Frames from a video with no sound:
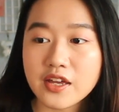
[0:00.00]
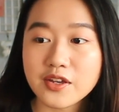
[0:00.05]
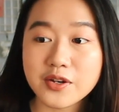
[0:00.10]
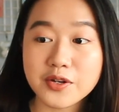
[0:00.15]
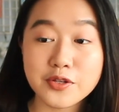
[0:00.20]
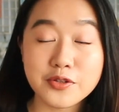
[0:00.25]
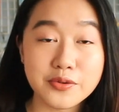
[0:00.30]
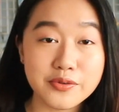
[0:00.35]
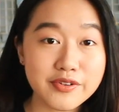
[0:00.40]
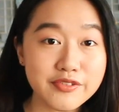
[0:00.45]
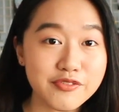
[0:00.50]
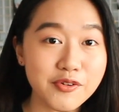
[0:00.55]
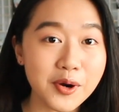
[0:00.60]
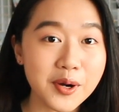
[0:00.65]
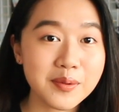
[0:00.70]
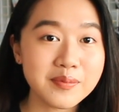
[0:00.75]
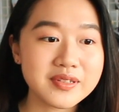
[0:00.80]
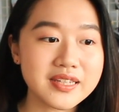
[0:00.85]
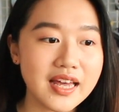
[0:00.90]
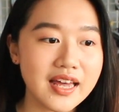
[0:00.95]
your
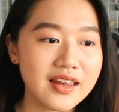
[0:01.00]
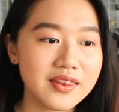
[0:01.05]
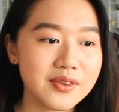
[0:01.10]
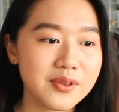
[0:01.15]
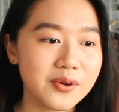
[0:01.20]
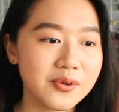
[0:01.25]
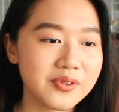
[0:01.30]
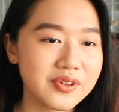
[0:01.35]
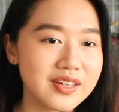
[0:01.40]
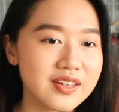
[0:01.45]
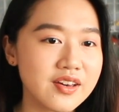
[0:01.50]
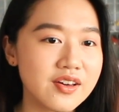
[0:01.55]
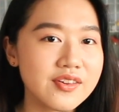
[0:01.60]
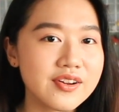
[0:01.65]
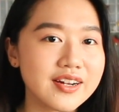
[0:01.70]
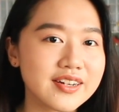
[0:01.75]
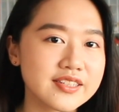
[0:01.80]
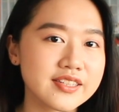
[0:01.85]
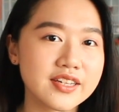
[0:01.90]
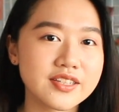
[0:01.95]
uniforms and the only other
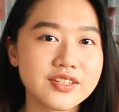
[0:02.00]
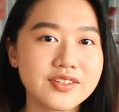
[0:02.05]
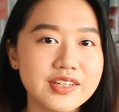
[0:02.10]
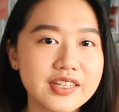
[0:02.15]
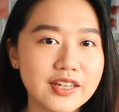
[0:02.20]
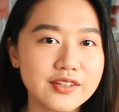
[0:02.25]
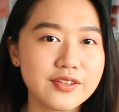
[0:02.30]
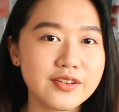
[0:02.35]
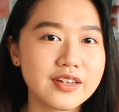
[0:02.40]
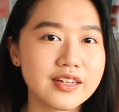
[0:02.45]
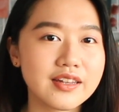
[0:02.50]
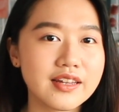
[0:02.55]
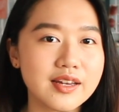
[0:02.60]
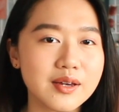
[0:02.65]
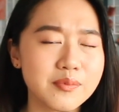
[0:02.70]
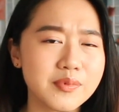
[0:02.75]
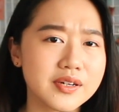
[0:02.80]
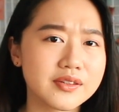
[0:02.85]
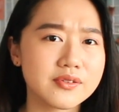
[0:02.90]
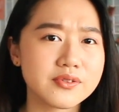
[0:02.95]
accessory that you could like
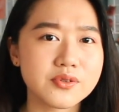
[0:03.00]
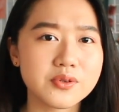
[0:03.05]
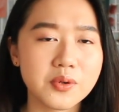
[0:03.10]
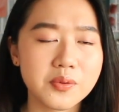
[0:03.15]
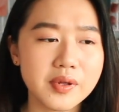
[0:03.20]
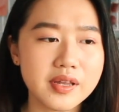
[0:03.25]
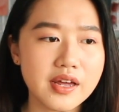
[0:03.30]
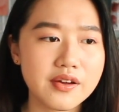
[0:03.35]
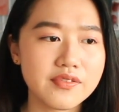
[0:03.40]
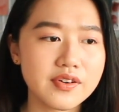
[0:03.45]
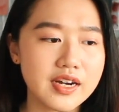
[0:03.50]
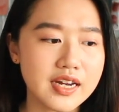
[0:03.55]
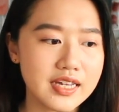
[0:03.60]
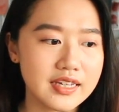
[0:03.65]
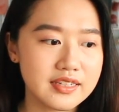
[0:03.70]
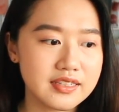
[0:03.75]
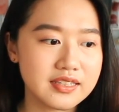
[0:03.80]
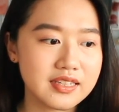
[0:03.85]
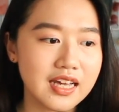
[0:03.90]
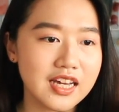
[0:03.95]
bring to school, whatever,
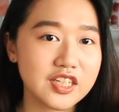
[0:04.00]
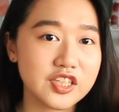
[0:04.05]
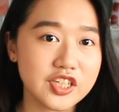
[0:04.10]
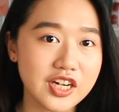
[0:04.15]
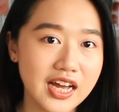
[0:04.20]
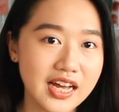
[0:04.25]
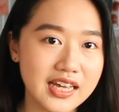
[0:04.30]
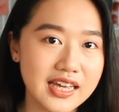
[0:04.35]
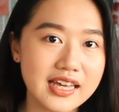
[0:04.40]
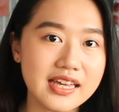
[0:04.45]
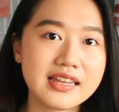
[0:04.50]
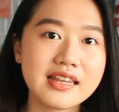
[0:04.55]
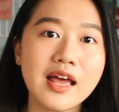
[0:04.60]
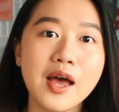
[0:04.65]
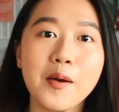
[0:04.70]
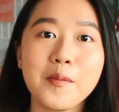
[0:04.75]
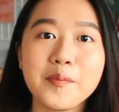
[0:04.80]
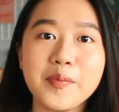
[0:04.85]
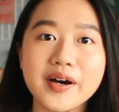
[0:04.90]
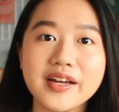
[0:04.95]
is a jacket.
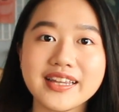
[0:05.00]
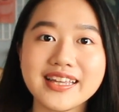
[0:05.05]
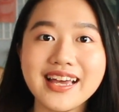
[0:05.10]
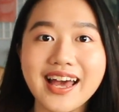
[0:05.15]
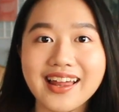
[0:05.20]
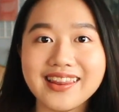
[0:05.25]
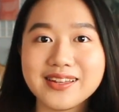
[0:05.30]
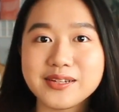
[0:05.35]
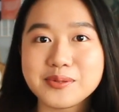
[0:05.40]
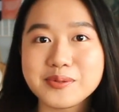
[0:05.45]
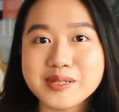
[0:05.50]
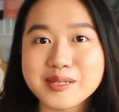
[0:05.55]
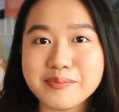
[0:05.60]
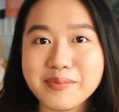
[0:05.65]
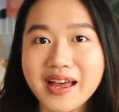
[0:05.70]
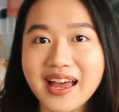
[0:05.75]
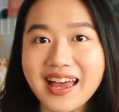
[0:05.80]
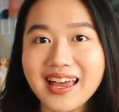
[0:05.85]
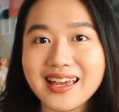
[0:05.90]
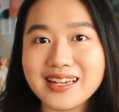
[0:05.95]
But yeah, this was
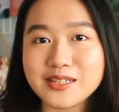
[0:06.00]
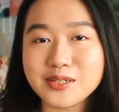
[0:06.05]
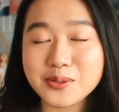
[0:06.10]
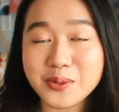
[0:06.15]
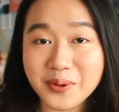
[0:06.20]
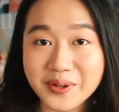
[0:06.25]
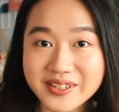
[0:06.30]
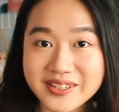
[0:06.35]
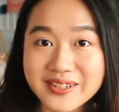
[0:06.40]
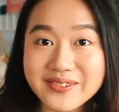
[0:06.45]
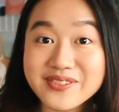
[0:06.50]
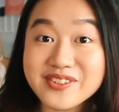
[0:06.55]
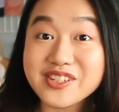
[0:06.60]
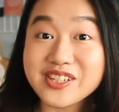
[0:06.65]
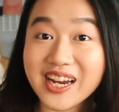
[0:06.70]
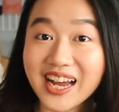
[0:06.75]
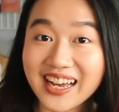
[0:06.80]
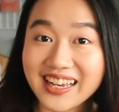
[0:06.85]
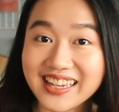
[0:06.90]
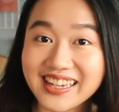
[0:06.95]
my choice of
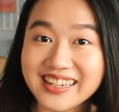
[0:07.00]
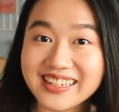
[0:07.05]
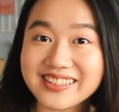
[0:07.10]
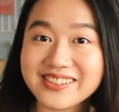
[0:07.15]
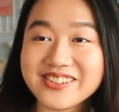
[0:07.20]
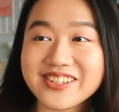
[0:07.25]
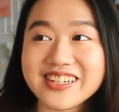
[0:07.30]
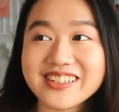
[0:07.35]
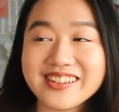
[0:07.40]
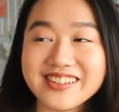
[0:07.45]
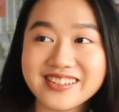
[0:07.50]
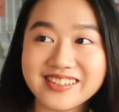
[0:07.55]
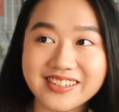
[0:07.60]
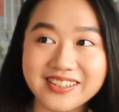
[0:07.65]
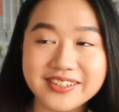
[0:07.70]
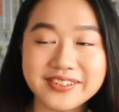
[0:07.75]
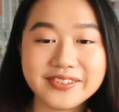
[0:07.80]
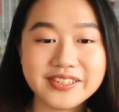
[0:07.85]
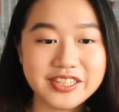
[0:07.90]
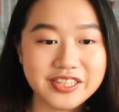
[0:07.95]
jacket during the
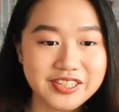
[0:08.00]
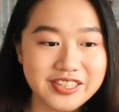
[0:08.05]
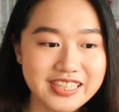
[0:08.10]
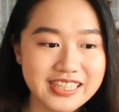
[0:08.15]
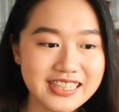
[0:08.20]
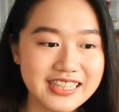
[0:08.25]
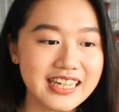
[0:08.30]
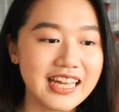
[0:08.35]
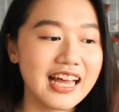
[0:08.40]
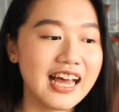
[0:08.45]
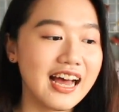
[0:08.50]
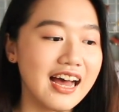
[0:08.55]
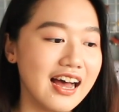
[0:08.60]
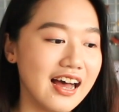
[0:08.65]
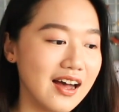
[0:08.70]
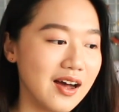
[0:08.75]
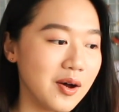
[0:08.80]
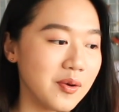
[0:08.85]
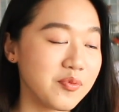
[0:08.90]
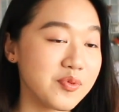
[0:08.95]
senior retreat.
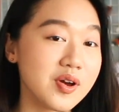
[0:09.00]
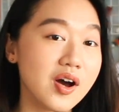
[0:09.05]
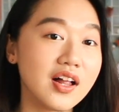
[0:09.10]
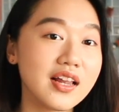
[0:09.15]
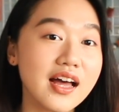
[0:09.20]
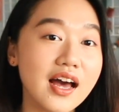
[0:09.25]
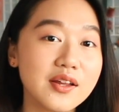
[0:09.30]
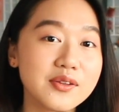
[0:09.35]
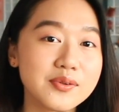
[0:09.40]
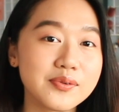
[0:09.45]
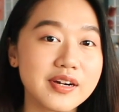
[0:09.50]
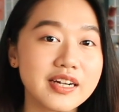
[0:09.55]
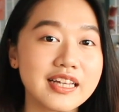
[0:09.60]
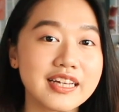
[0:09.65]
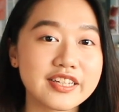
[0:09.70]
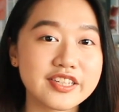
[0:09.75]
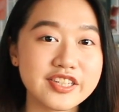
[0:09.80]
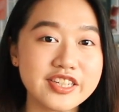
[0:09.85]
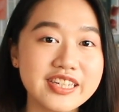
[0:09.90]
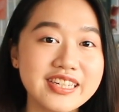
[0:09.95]
We all had to wear
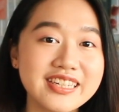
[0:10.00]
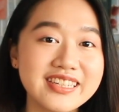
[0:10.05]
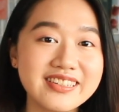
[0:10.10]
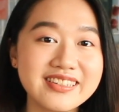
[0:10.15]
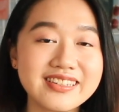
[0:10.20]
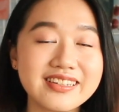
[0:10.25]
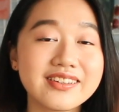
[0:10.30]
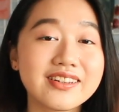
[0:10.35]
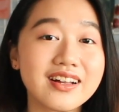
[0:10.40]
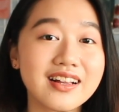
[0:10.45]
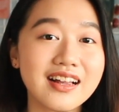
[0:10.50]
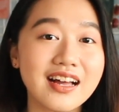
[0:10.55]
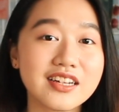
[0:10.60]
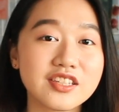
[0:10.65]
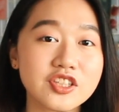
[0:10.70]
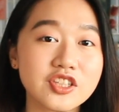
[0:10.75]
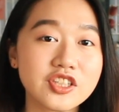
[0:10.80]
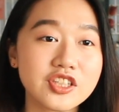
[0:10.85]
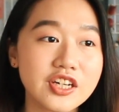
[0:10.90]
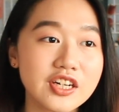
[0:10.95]
like jeans and a class
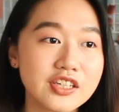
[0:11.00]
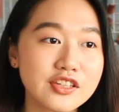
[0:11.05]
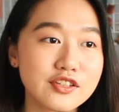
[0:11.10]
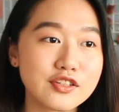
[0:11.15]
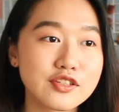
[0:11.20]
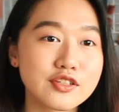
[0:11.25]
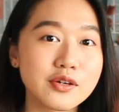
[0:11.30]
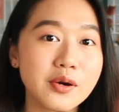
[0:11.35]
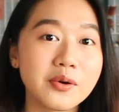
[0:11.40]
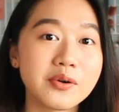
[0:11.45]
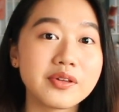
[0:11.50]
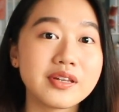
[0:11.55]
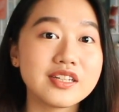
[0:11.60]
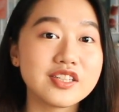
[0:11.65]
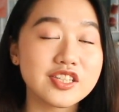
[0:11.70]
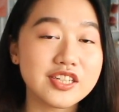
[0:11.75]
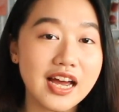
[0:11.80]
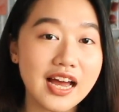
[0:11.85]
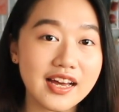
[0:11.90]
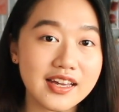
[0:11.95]
shirt, so the
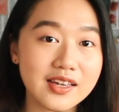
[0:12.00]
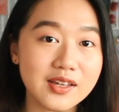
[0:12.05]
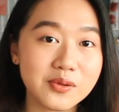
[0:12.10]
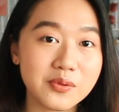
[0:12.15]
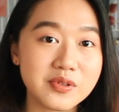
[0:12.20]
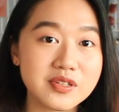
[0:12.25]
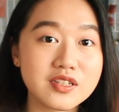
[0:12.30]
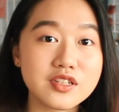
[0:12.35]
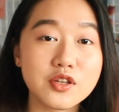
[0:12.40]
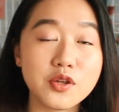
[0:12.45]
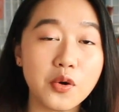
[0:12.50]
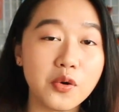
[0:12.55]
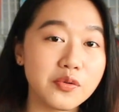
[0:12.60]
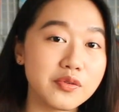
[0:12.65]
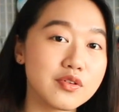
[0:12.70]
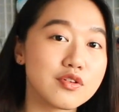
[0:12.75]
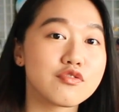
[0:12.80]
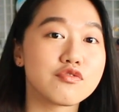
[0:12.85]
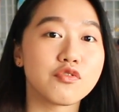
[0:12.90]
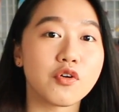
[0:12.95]
jacket was the
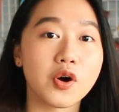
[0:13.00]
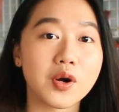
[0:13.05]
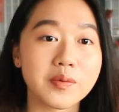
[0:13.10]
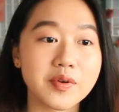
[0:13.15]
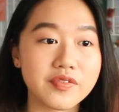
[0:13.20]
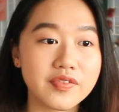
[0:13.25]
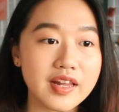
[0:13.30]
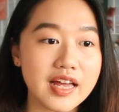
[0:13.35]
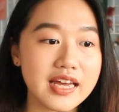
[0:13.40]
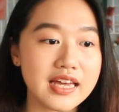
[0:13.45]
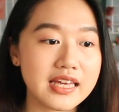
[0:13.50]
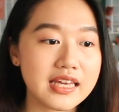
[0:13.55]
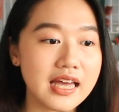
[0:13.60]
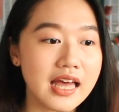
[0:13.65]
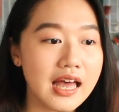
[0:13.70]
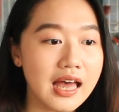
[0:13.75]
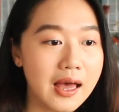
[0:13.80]
only form of like